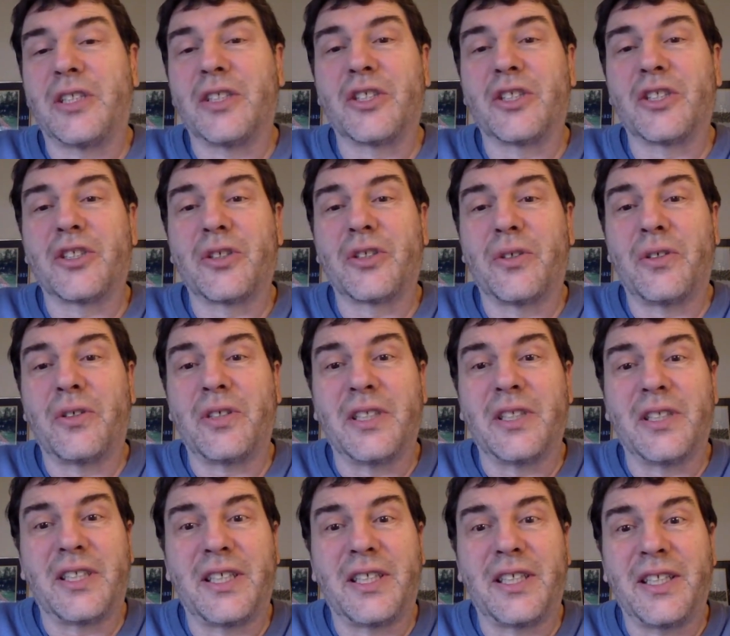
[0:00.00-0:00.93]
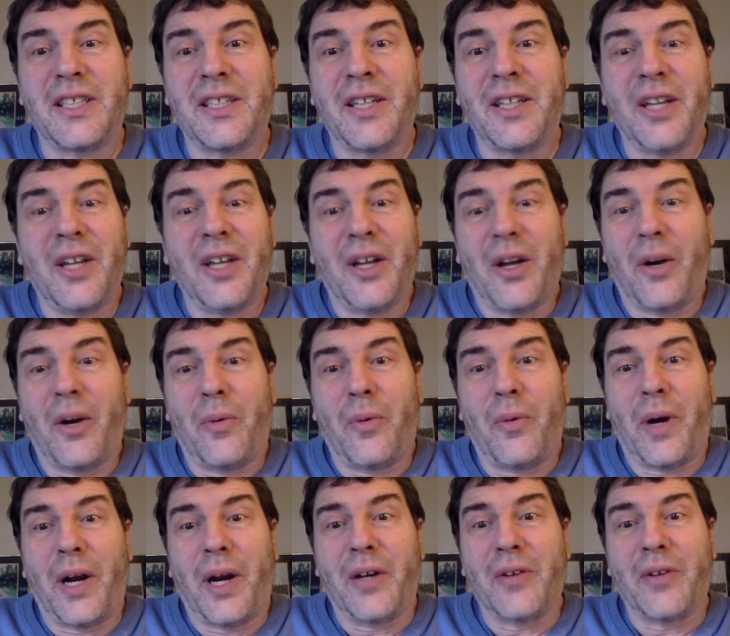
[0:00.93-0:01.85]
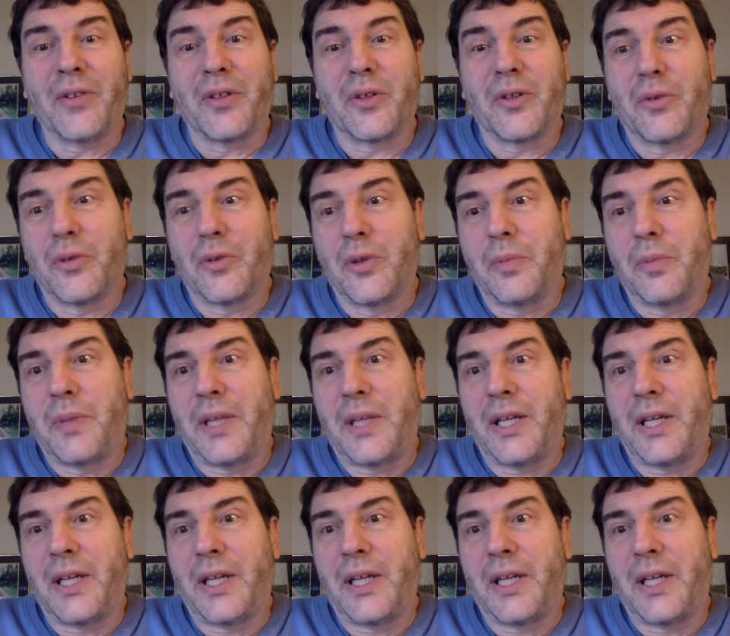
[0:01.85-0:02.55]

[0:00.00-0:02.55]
uncertainty around the group